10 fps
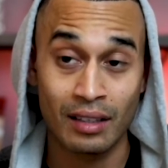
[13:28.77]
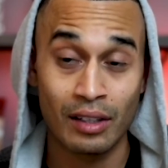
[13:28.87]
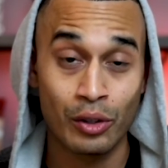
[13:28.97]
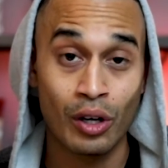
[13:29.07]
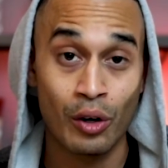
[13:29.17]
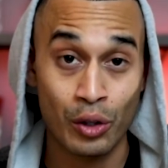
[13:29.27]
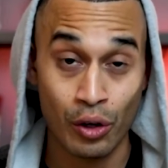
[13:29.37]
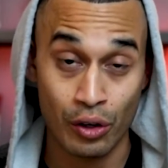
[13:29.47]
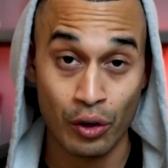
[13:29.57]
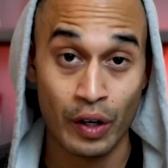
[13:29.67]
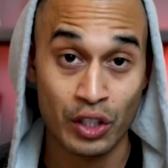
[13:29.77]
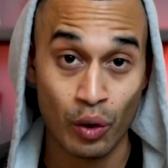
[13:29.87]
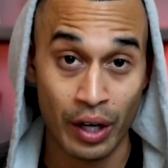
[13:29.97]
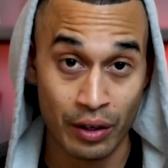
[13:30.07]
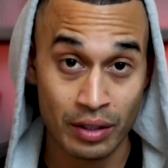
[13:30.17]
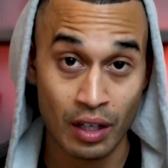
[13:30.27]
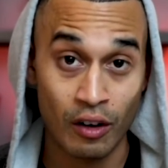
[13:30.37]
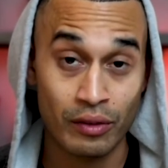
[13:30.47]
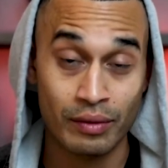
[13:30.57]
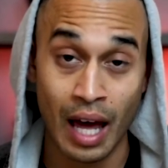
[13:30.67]
you're enjoying
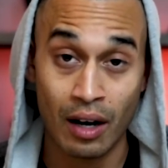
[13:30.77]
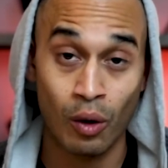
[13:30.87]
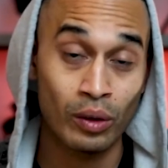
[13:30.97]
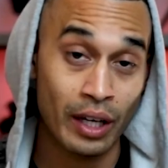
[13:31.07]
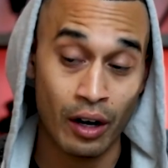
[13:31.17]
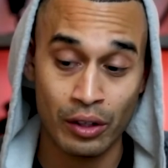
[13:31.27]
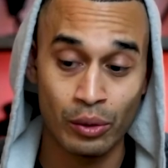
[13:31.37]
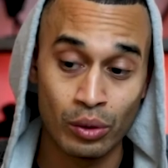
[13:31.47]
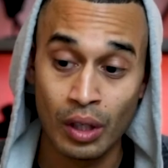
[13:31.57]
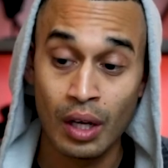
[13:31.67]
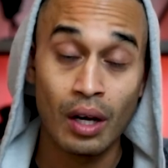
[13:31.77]
yourself. Not only are you